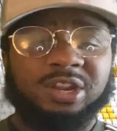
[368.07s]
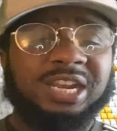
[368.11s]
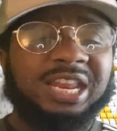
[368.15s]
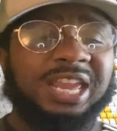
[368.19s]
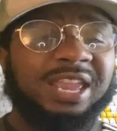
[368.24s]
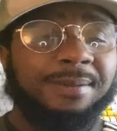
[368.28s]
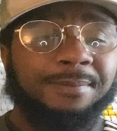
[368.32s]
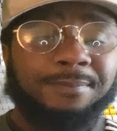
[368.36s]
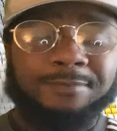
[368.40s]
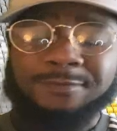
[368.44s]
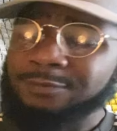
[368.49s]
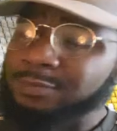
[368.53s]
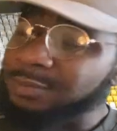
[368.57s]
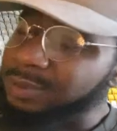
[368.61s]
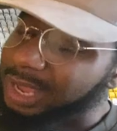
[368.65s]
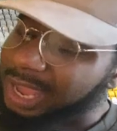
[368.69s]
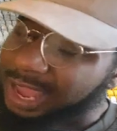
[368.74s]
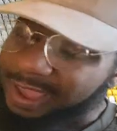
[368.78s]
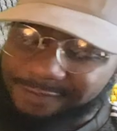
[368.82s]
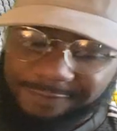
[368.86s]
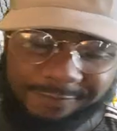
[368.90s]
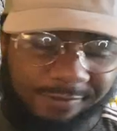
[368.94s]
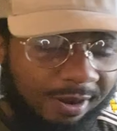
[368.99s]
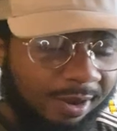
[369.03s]
You didn't
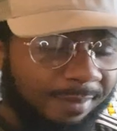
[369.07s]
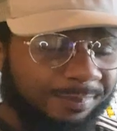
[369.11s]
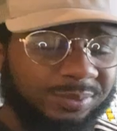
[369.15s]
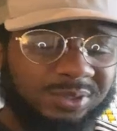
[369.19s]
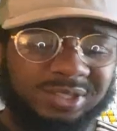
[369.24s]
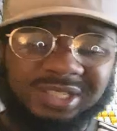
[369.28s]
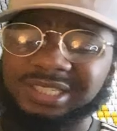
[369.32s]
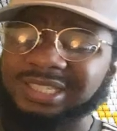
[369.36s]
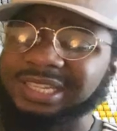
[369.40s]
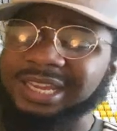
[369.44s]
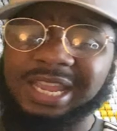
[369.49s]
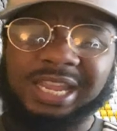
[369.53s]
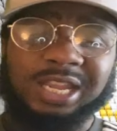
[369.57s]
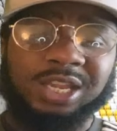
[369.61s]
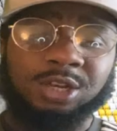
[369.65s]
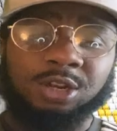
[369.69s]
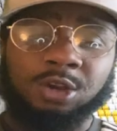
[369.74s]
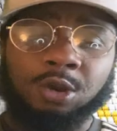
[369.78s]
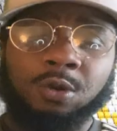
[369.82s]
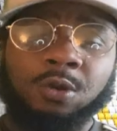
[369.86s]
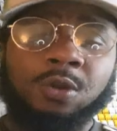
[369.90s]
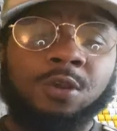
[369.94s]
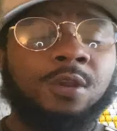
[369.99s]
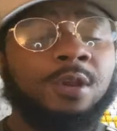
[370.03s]
F up today, you
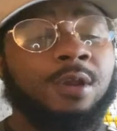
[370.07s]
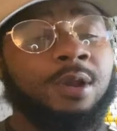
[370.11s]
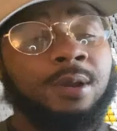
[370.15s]
know.